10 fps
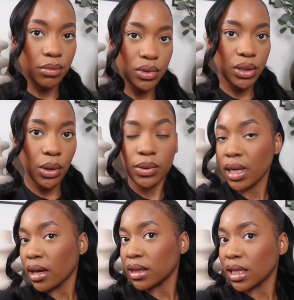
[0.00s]
So
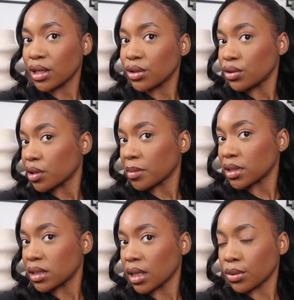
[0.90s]
yeah, thank you so much
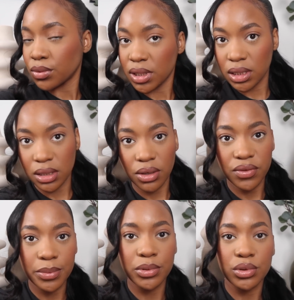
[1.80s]
to Tangle Teezer for
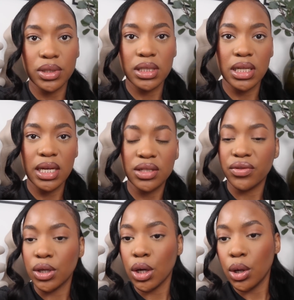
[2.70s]
sponsoring today's
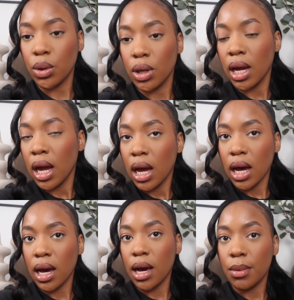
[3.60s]
video.
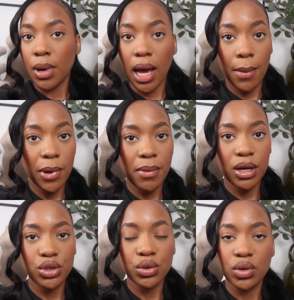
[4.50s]
I'm
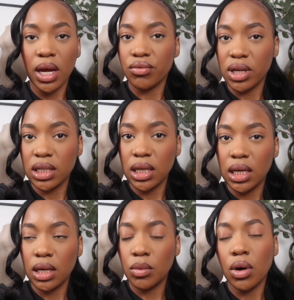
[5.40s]
about to get
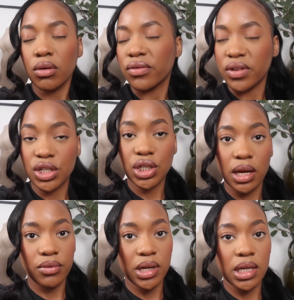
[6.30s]
ready, well, finish
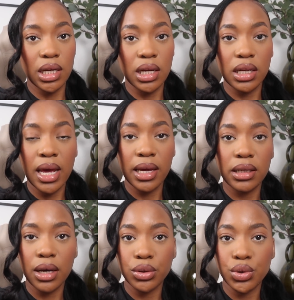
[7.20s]
getting ready and head
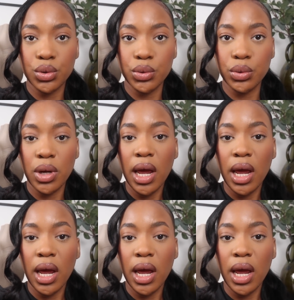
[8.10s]
out to